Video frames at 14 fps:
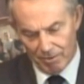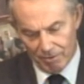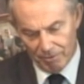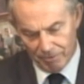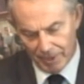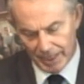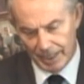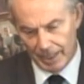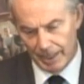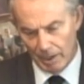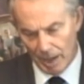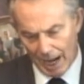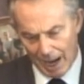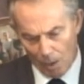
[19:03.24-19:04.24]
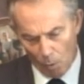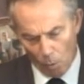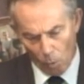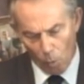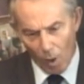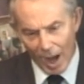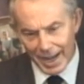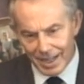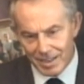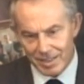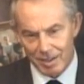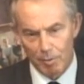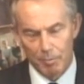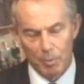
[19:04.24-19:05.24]
finally why it's
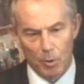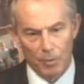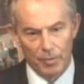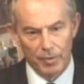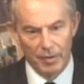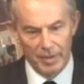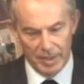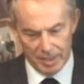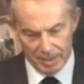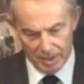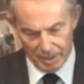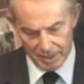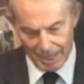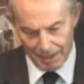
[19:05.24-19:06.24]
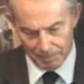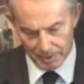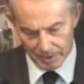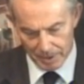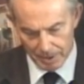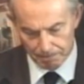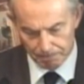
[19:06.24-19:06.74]
so important that this happens.